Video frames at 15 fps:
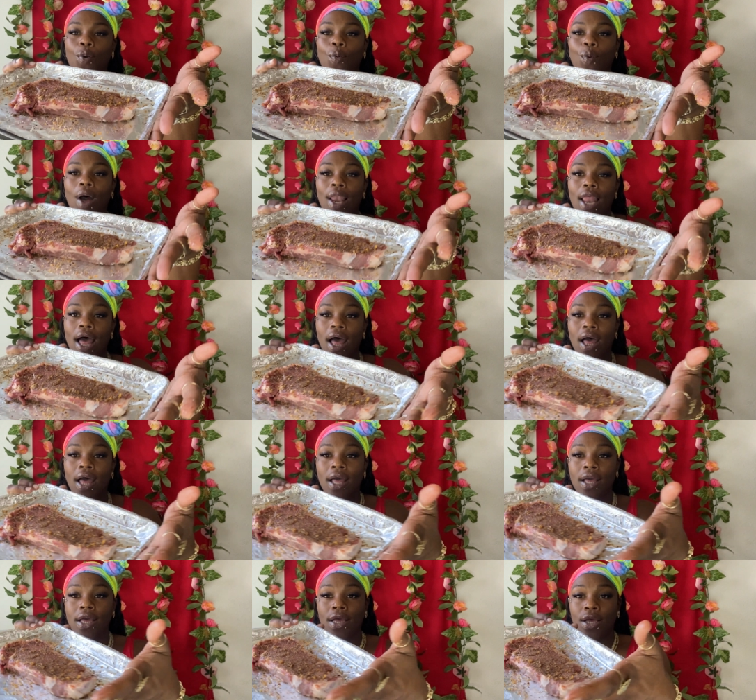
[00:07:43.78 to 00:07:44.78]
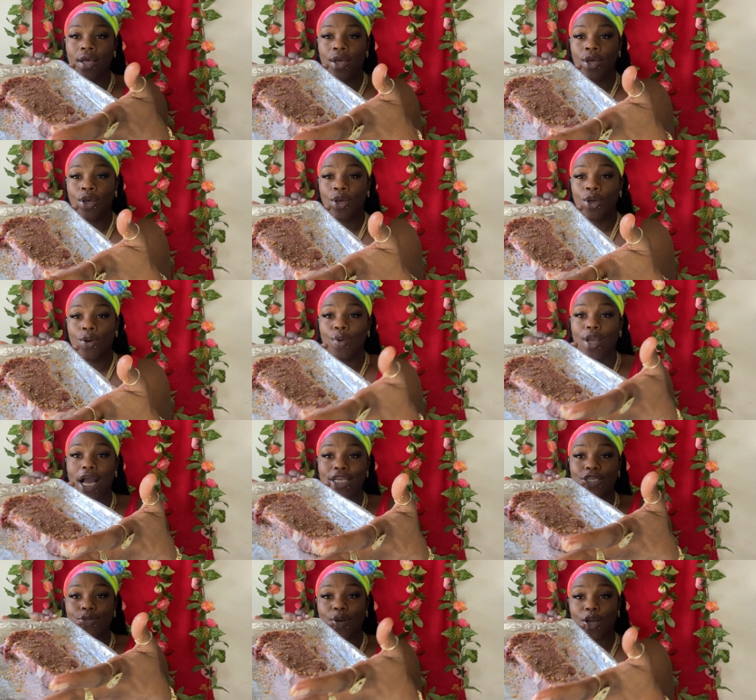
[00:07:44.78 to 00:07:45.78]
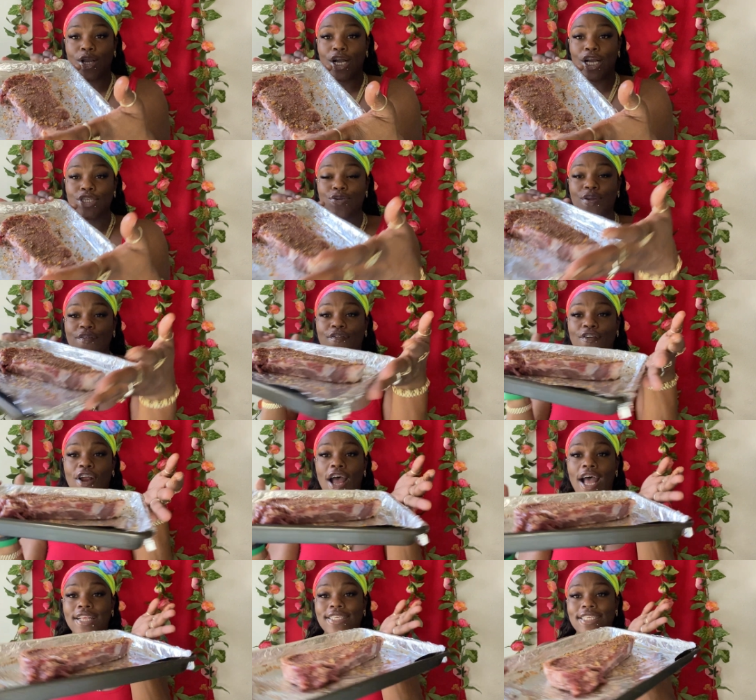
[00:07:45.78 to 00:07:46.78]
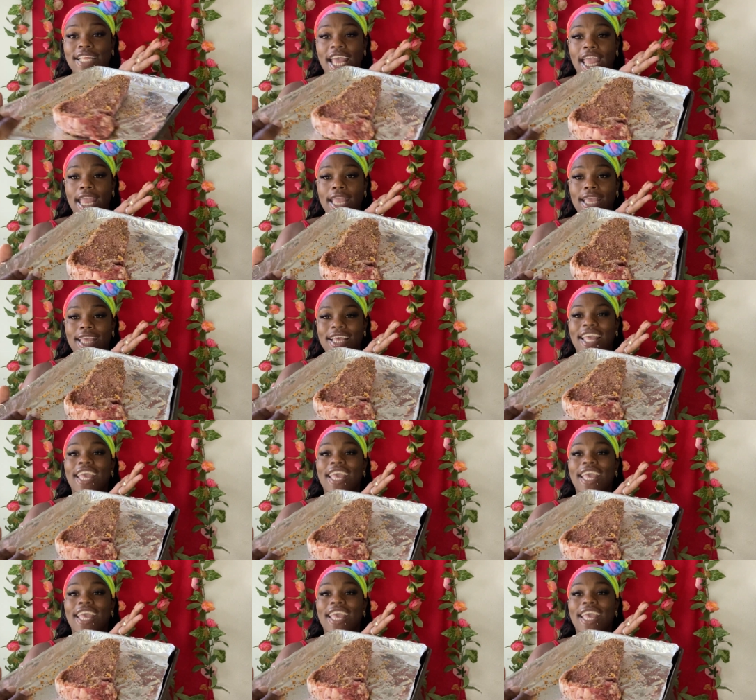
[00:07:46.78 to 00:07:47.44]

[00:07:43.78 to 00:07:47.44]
voila. We got you a country fried steak.